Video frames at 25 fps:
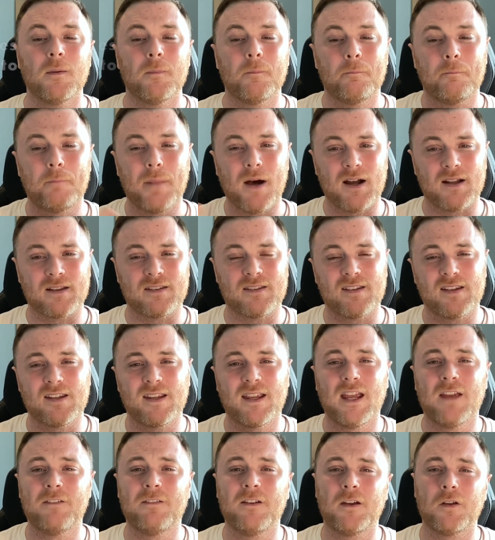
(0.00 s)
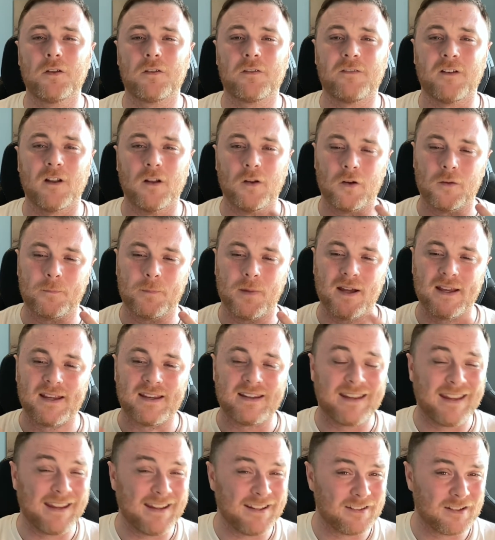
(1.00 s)
But if it is followed by
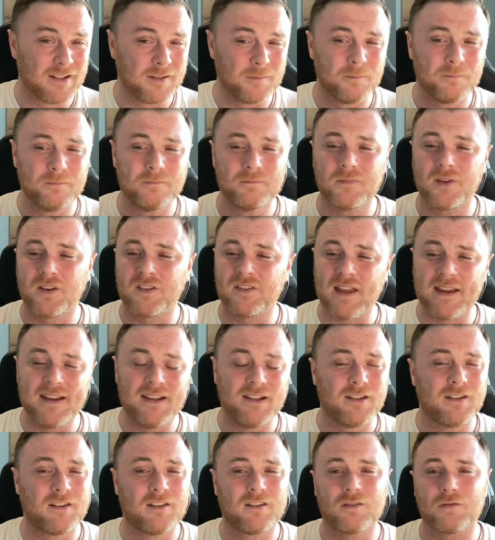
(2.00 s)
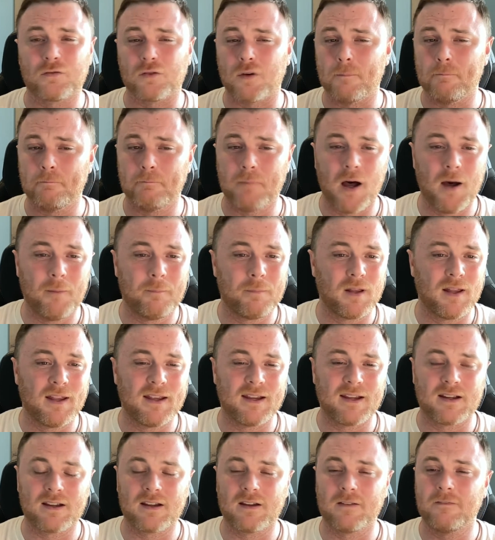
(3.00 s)
kingdom, states,
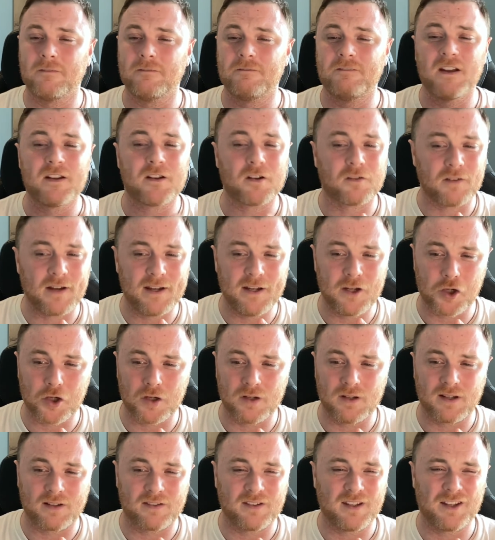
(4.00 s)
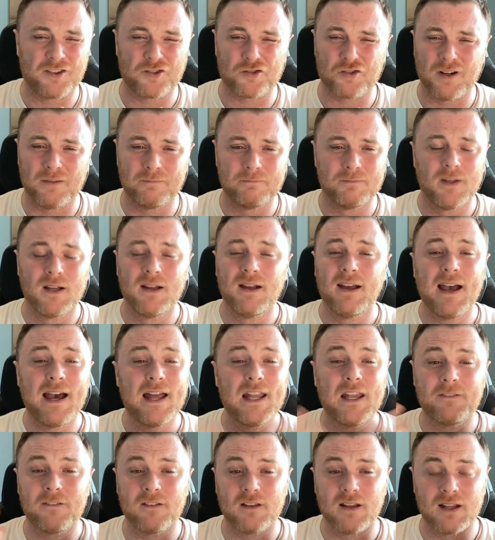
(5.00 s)
republic, federation, etc.,
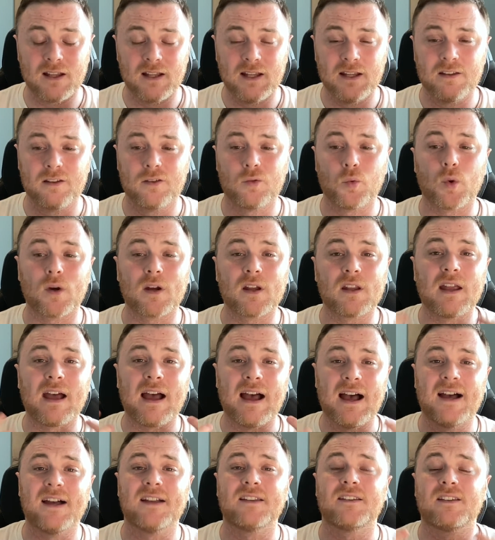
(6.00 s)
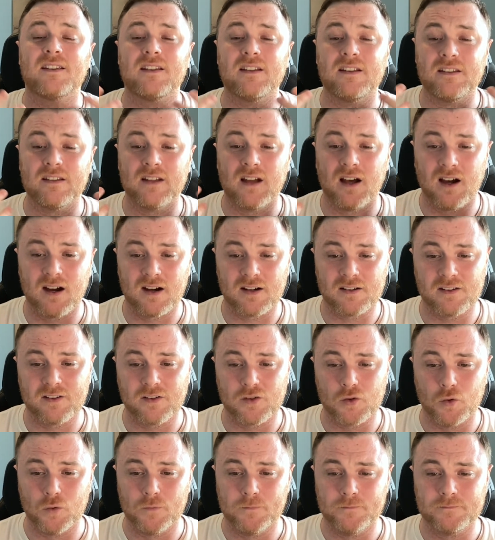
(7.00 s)
anything like this, we're going to add an
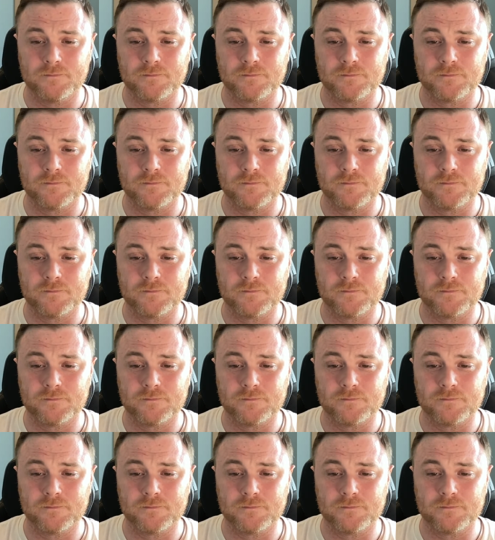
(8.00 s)
article.